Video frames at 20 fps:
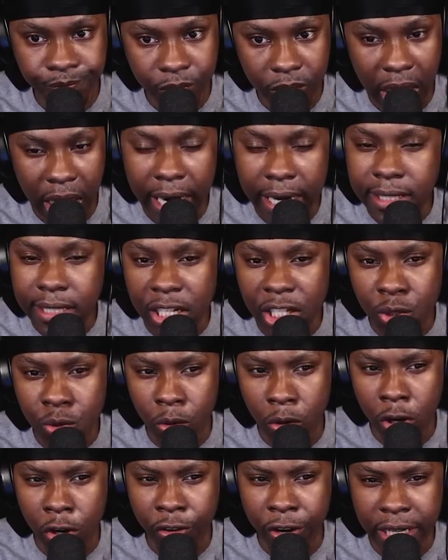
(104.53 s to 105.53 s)
Unless I
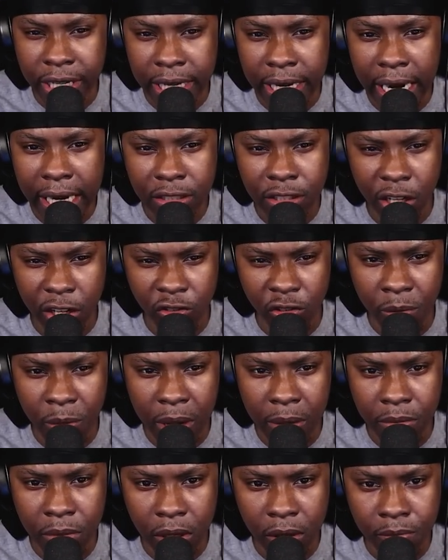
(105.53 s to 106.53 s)
swore already that I don't
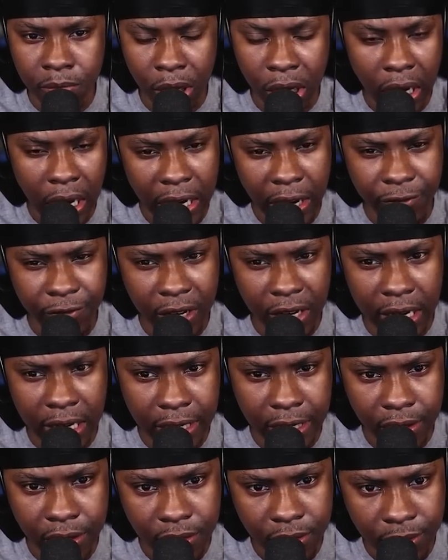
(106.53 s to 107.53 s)
remember, but I don't think I did.